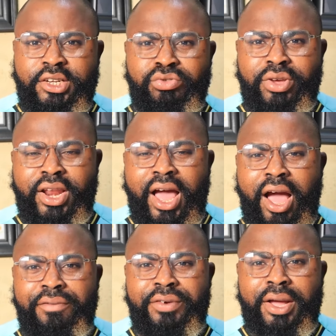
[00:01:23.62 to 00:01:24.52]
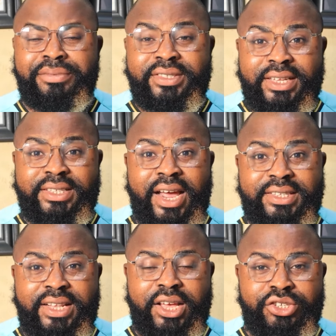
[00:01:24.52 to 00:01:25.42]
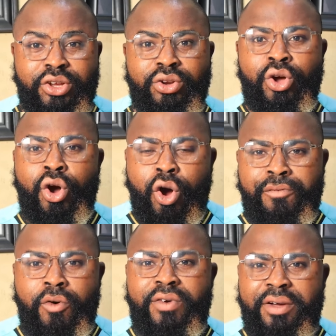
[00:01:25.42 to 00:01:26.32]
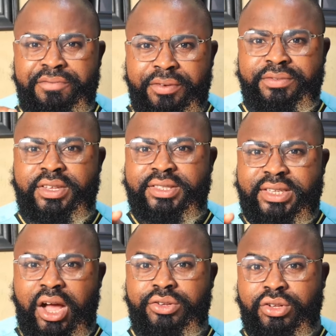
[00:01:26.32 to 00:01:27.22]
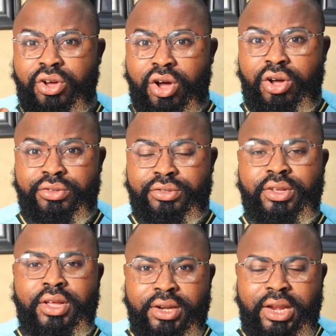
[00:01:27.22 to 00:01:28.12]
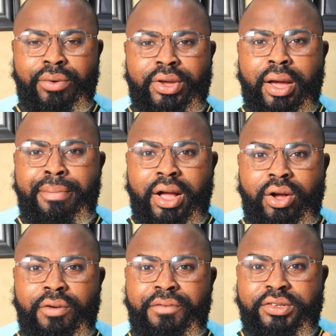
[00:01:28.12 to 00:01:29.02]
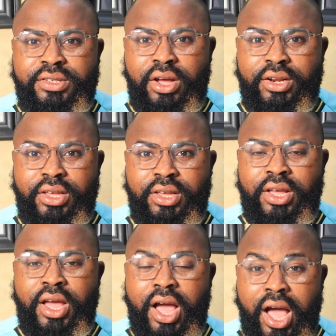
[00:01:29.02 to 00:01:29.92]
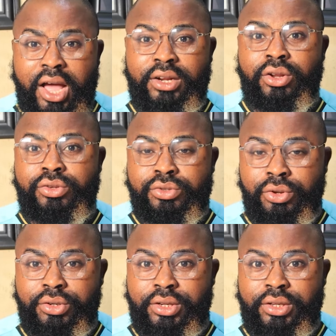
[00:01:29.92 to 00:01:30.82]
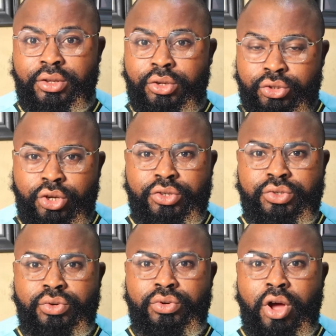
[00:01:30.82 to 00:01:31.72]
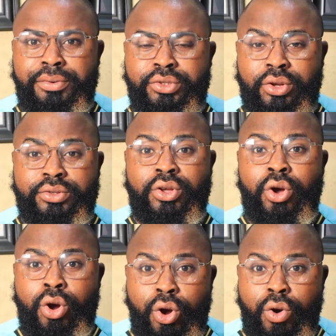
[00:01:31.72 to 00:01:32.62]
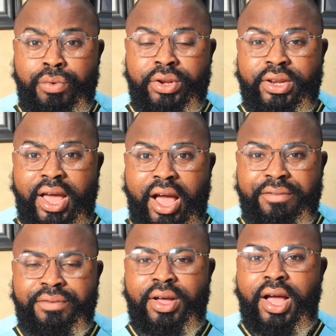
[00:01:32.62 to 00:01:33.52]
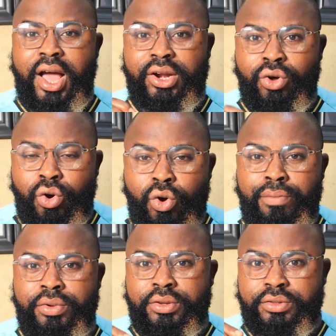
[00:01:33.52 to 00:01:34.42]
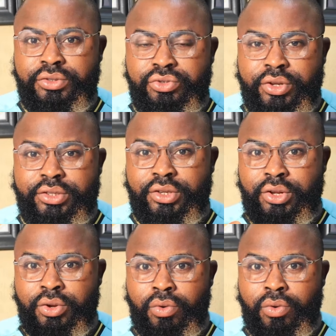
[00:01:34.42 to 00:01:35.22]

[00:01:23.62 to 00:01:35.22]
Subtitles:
This weekend, I have 39 selection of over 15,000 odds that we can back on for Saturday and Sunday. Just two options: home winning half and home straight